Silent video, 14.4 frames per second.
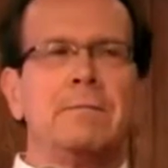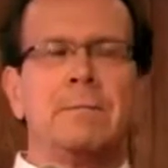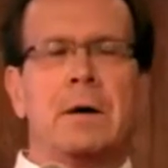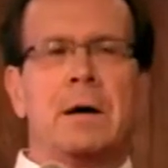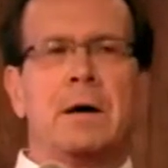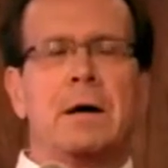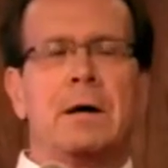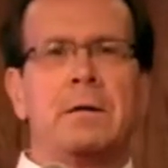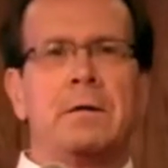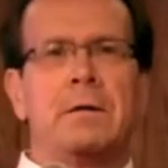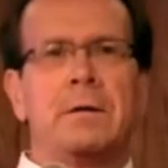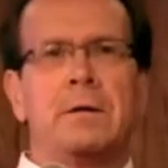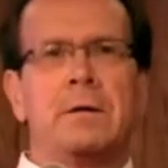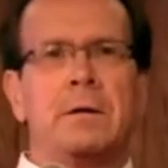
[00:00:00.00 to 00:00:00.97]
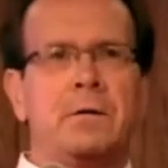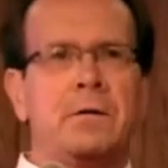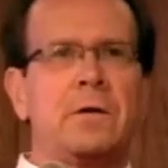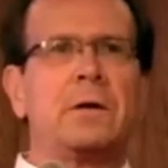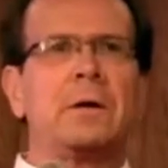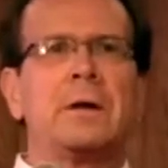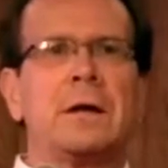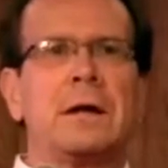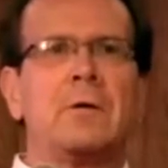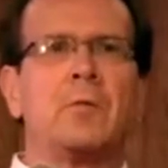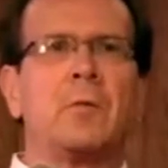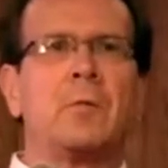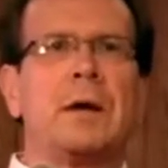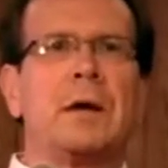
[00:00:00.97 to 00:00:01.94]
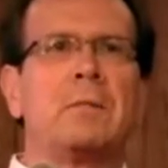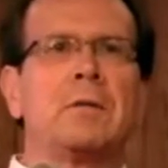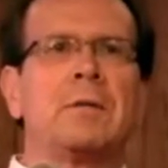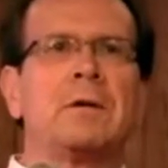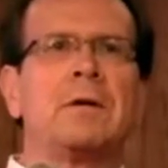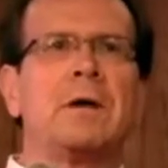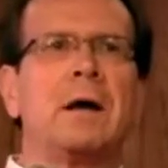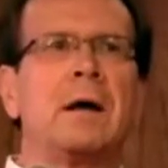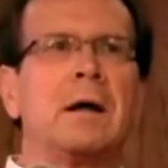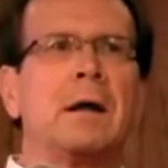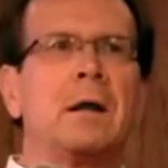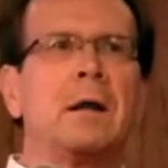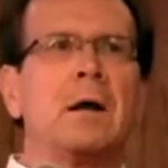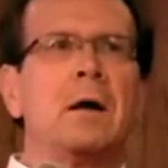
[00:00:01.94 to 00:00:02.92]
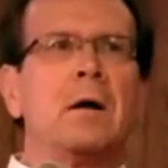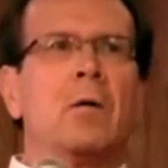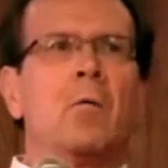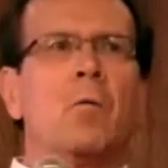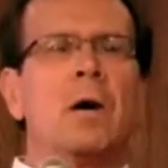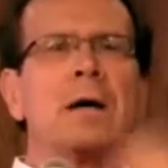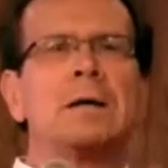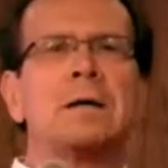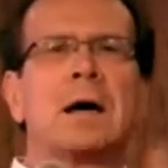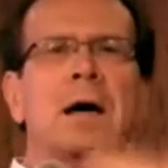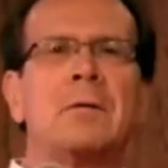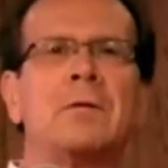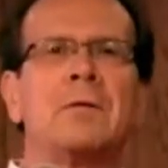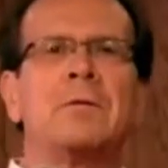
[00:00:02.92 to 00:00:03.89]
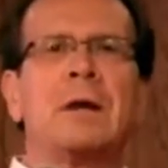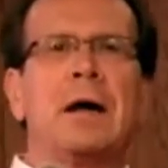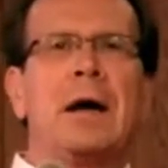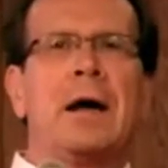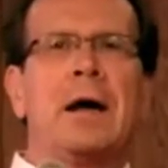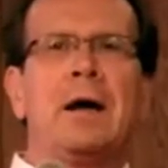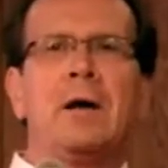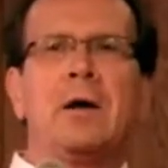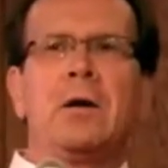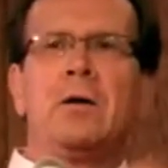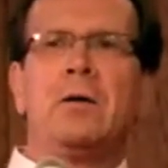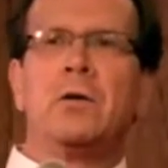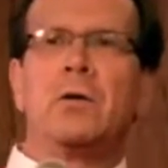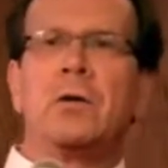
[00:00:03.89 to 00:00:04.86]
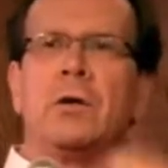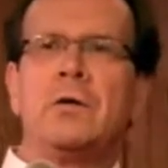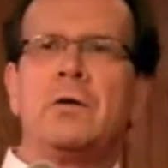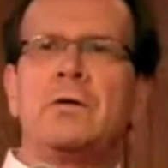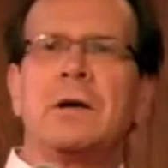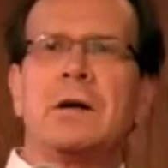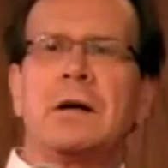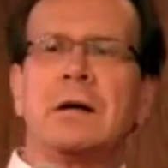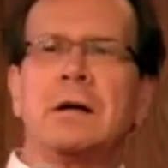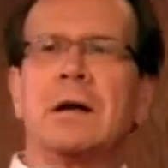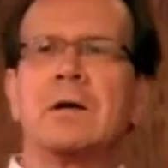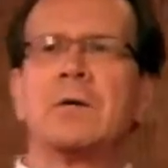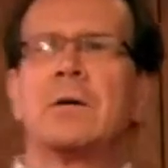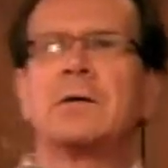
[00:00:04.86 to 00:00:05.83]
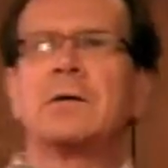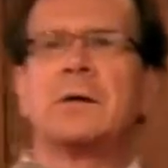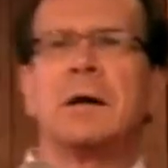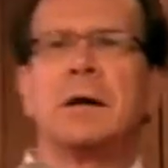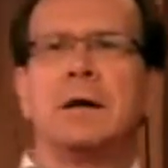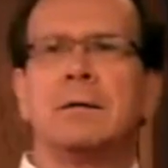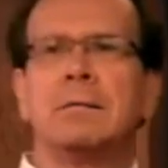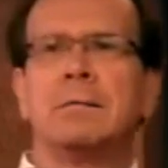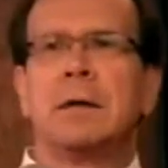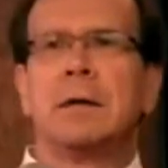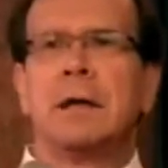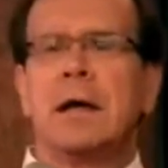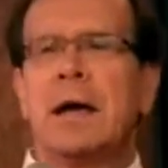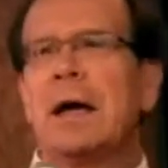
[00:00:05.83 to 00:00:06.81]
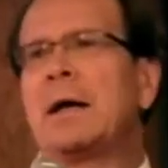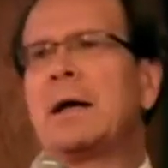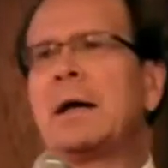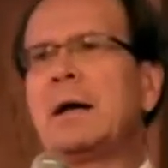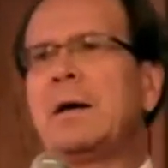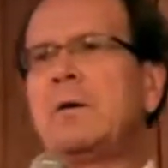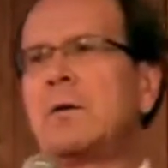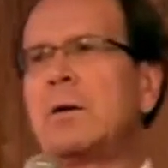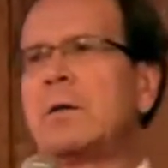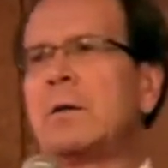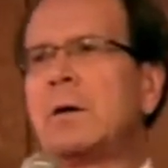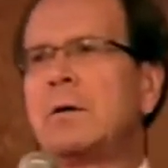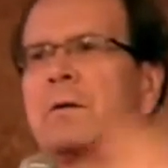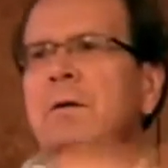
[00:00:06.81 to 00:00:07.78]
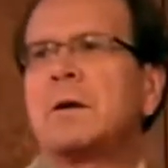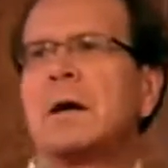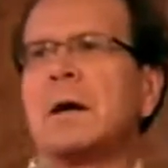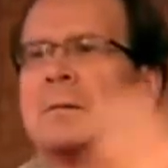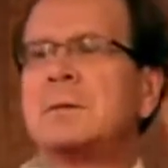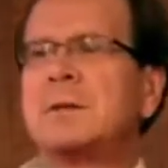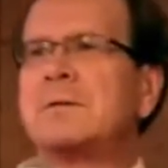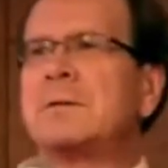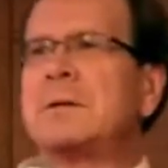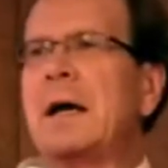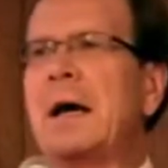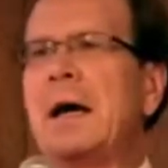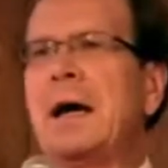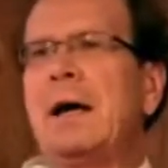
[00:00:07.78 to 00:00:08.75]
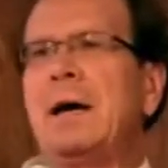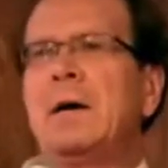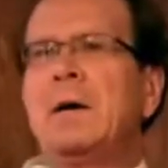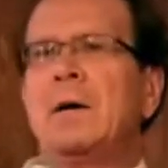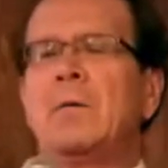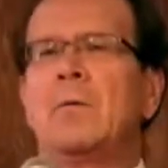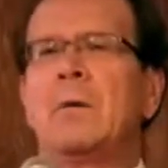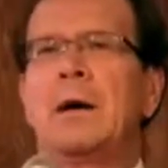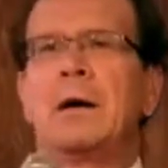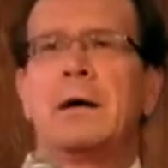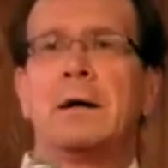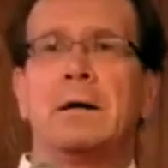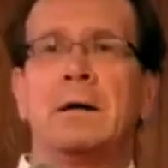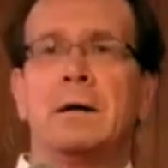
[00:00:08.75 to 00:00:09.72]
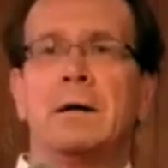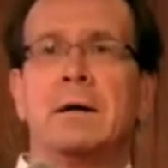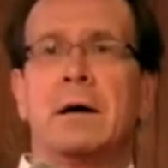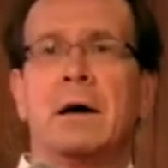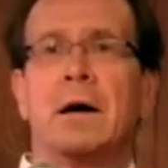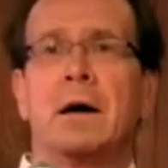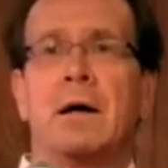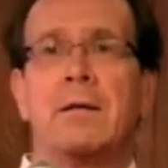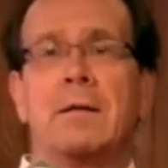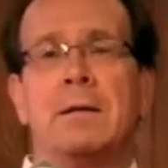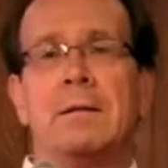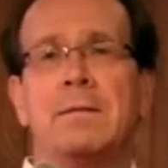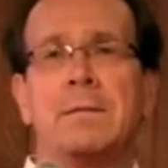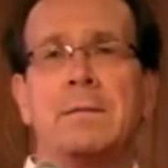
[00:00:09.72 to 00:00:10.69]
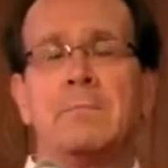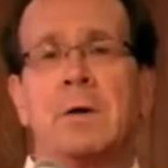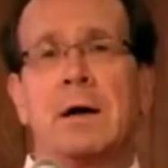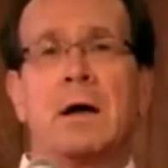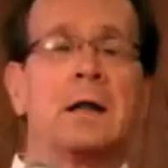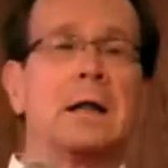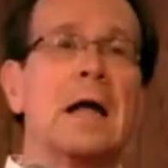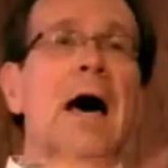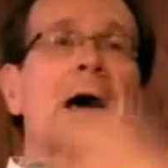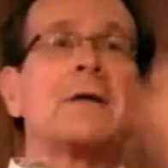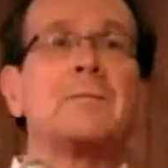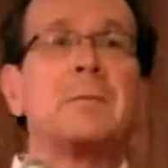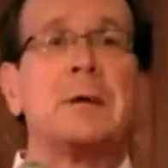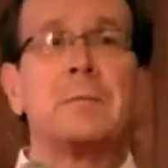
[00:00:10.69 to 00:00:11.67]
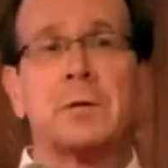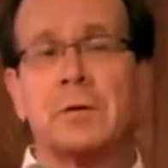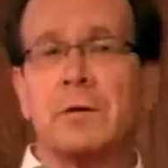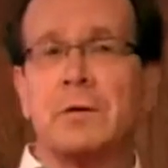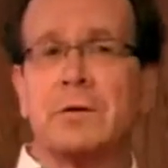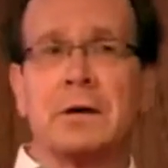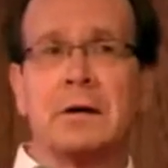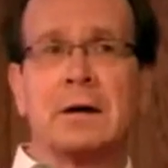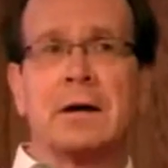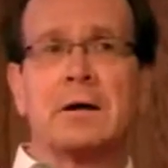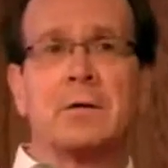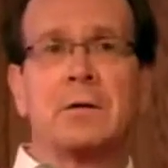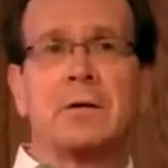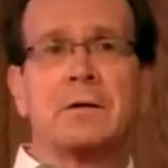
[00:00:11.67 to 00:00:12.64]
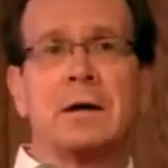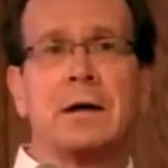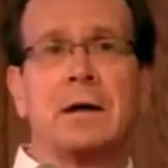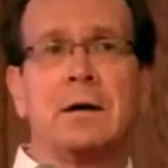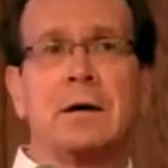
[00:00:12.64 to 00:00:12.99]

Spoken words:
the utility will be able to tell what time of day you're using electricity. And during those times of day when a lot of people are using electricity,